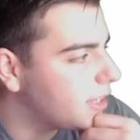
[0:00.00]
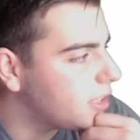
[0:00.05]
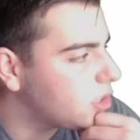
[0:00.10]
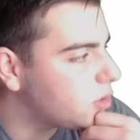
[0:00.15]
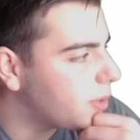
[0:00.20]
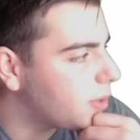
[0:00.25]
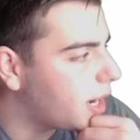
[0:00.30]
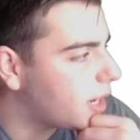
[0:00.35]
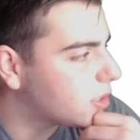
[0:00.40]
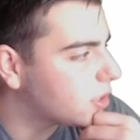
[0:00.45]
least
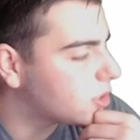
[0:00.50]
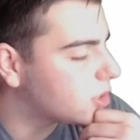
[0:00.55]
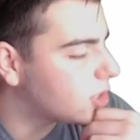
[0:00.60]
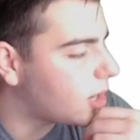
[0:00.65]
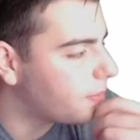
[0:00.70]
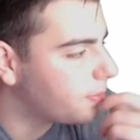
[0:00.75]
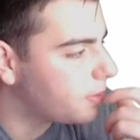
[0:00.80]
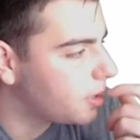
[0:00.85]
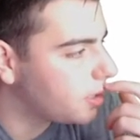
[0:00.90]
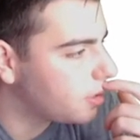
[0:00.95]
we got
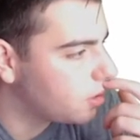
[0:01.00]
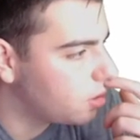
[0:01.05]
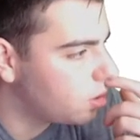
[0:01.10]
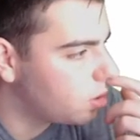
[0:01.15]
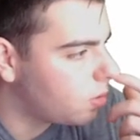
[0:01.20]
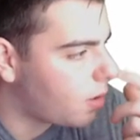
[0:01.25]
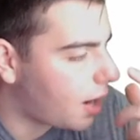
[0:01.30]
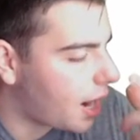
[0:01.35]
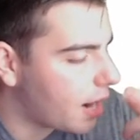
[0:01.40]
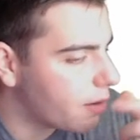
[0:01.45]
something
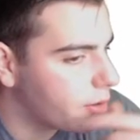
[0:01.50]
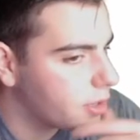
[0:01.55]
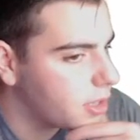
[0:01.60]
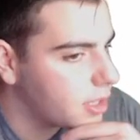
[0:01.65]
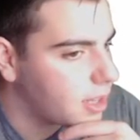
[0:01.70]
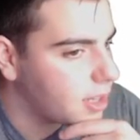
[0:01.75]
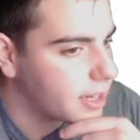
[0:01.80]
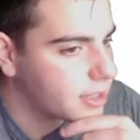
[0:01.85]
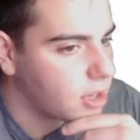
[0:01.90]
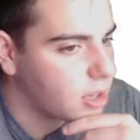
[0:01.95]
new. I really
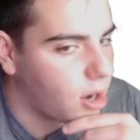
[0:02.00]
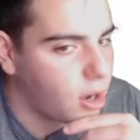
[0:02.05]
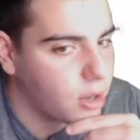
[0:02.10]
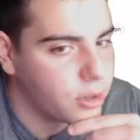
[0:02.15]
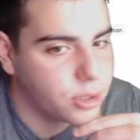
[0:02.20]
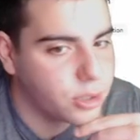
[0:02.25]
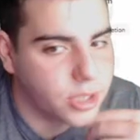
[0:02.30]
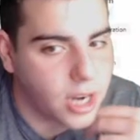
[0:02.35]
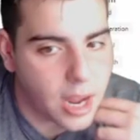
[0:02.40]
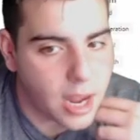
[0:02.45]
like the
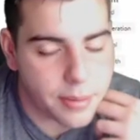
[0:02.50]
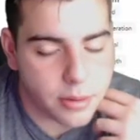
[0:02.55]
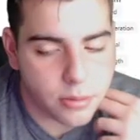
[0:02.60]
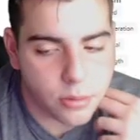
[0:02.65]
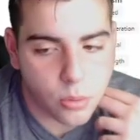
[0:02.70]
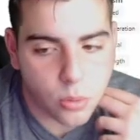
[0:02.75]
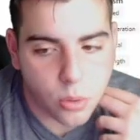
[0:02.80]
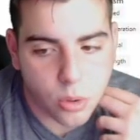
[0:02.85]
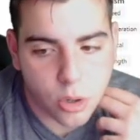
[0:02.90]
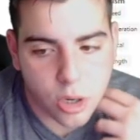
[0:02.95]
other diamond
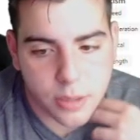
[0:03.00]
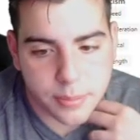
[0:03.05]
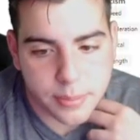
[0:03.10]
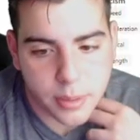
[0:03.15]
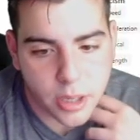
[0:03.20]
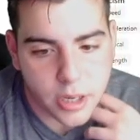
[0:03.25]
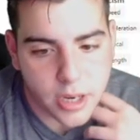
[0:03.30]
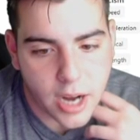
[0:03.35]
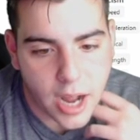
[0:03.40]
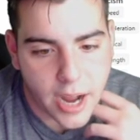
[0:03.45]
reward,
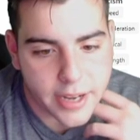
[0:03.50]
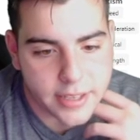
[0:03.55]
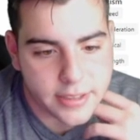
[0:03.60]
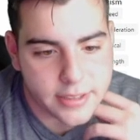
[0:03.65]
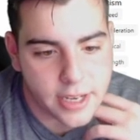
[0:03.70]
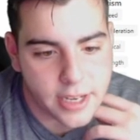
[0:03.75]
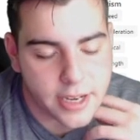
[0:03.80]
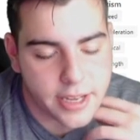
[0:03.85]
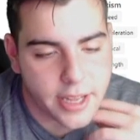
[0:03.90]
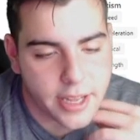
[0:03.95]
but I
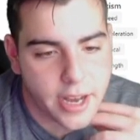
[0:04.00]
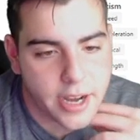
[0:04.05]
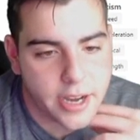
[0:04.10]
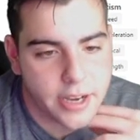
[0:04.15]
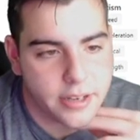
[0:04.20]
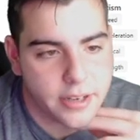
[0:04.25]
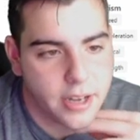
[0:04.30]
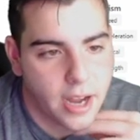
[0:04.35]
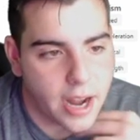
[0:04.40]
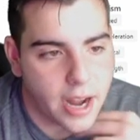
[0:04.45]
didn't get
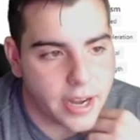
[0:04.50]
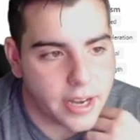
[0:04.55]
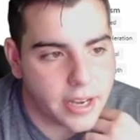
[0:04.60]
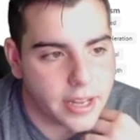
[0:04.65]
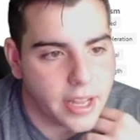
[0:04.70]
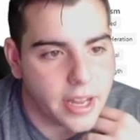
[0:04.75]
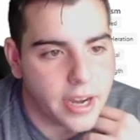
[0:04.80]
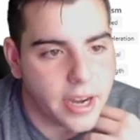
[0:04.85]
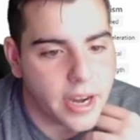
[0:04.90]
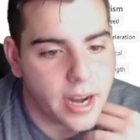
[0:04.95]
it. I didn't
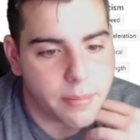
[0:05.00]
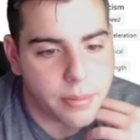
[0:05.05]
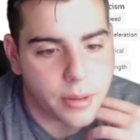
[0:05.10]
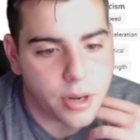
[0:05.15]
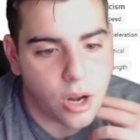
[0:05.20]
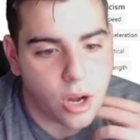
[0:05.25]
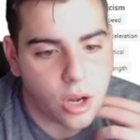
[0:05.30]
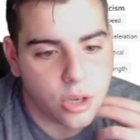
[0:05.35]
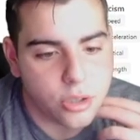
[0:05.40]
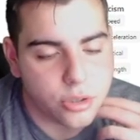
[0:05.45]
get it. I played
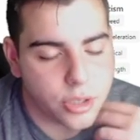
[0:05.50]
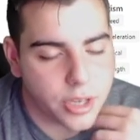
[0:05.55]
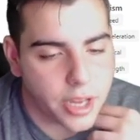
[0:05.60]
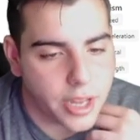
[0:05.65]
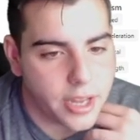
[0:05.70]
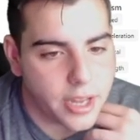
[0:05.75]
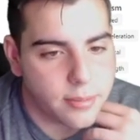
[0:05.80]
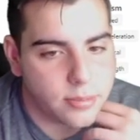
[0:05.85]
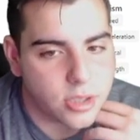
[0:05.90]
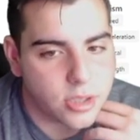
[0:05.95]
100
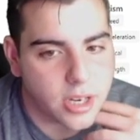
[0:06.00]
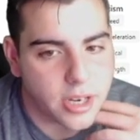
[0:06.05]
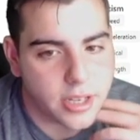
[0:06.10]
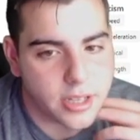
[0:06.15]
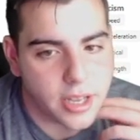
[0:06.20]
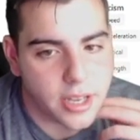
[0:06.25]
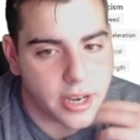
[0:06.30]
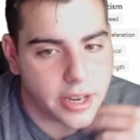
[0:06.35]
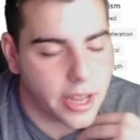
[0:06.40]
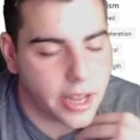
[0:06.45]
games and
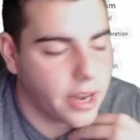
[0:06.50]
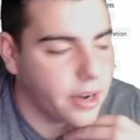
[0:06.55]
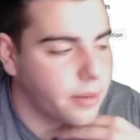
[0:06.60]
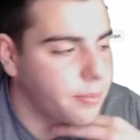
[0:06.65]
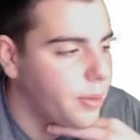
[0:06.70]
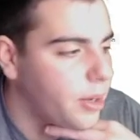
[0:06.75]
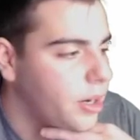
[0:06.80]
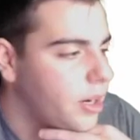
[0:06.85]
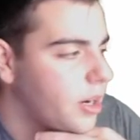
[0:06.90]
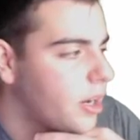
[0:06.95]
didn't get it,
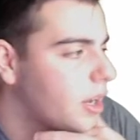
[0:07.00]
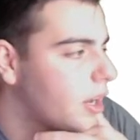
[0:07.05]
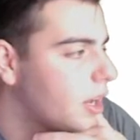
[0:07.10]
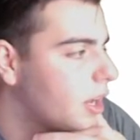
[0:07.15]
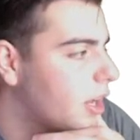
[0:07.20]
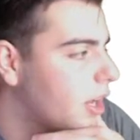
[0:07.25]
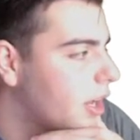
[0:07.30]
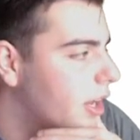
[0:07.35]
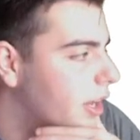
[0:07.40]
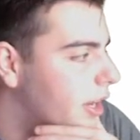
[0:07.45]
but
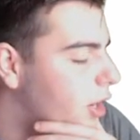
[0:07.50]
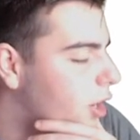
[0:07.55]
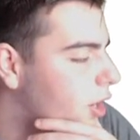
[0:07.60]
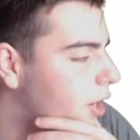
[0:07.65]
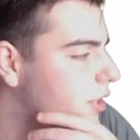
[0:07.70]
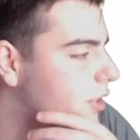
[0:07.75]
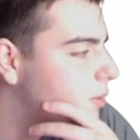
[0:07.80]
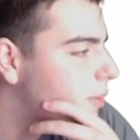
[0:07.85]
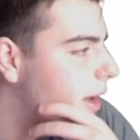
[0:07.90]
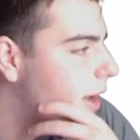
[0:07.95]
here it
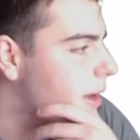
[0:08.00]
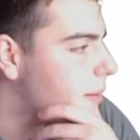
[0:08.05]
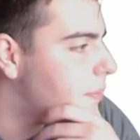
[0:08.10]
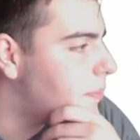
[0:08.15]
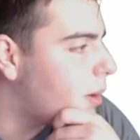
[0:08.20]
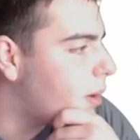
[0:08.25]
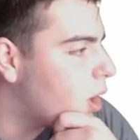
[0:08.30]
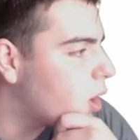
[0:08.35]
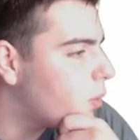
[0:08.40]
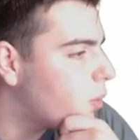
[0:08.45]
is, man.
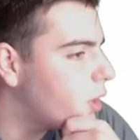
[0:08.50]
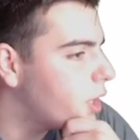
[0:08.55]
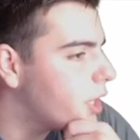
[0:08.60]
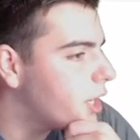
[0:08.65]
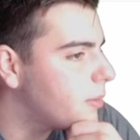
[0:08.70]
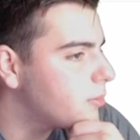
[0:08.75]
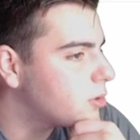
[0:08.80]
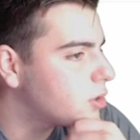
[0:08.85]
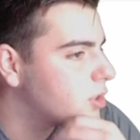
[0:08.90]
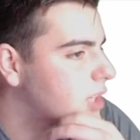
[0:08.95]
Buck
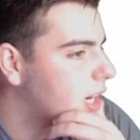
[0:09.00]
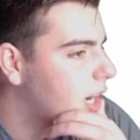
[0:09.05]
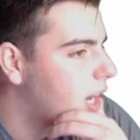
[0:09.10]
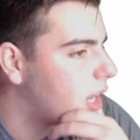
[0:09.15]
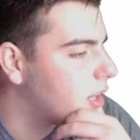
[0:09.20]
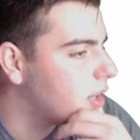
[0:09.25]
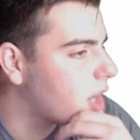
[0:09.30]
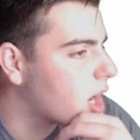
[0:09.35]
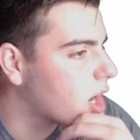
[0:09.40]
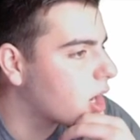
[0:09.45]
Williams. The
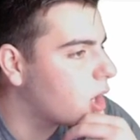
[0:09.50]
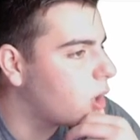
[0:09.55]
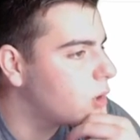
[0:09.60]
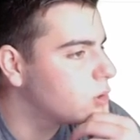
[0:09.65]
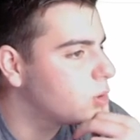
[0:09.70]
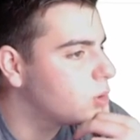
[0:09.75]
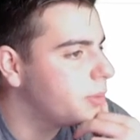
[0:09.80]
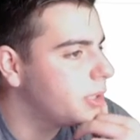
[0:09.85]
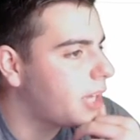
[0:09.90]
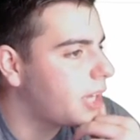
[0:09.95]
locker
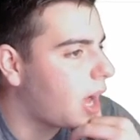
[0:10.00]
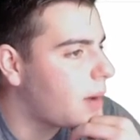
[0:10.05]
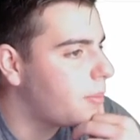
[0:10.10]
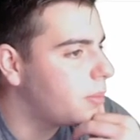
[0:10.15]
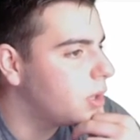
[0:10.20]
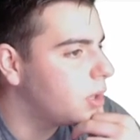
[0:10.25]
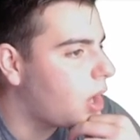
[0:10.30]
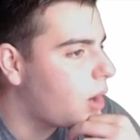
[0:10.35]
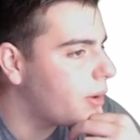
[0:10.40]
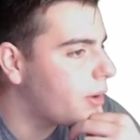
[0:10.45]
codes will be down
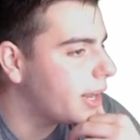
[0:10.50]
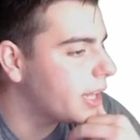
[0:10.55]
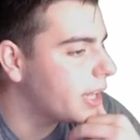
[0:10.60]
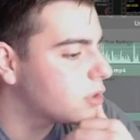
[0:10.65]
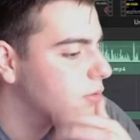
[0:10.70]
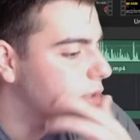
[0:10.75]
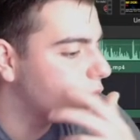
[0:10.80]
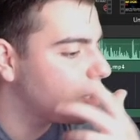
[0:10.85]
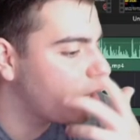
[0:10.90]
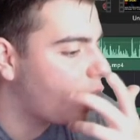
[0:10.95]
below, and
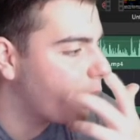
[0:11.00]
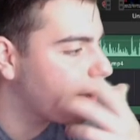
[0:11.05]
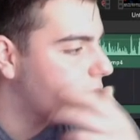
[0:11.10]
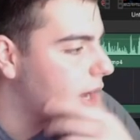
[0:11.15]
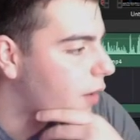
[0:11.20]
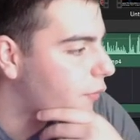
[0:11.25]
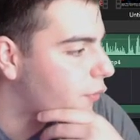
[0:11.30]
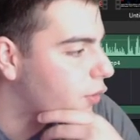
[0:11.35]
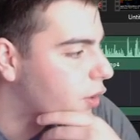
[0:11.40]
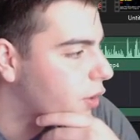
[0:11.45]
really all we
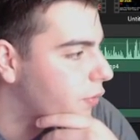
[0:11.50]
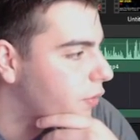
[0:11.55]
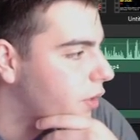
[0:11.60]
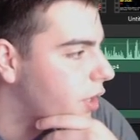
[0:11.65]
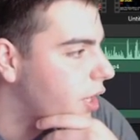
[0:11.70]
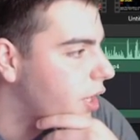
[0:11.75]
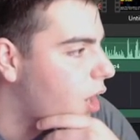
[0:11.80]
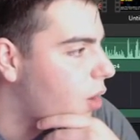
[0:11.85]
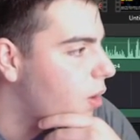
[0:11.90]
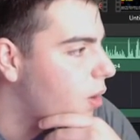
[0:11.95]
got for the
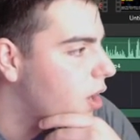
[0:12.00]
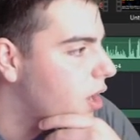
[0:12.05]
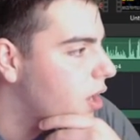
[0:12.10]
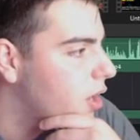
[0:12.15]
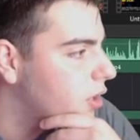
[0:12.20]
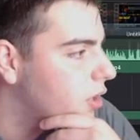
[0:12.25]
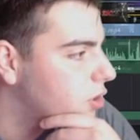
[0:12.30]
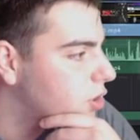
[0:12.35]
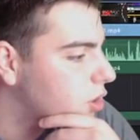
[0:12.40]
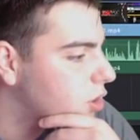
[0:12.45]
video.
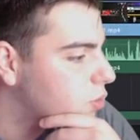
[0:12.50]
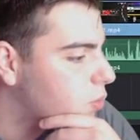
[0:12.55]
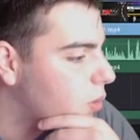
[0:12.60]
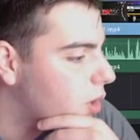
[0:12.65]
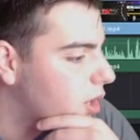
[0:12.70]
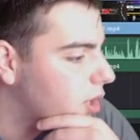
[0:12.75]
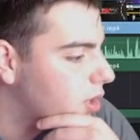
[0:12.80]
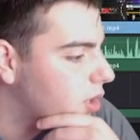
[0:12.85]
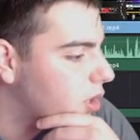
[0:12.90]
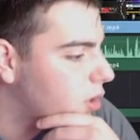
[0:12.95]
Just
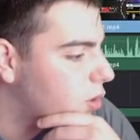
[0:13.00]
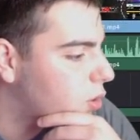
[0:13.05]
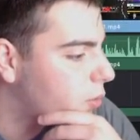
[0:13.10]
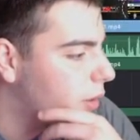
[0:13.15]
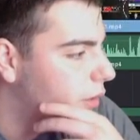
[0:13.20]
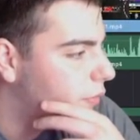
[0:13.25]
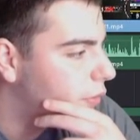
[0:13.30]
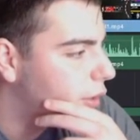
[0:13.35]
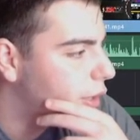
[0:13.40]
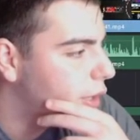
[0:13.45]
wanted a little
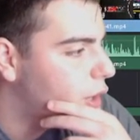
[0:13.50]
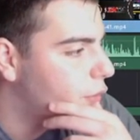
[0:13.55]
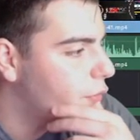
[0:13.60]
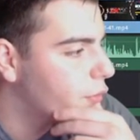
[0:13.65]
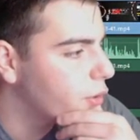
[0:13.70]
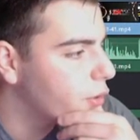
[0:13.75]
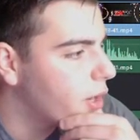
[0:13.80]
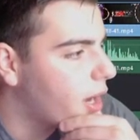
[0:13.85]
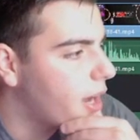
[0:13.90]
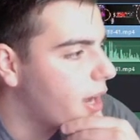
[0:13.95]
quick video
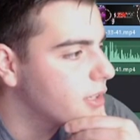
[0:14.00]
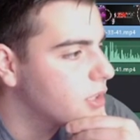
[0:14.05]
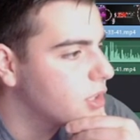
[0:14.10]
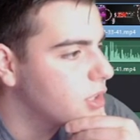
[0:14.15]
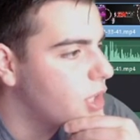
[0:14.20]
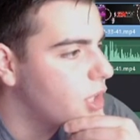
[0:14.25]
for you guys. And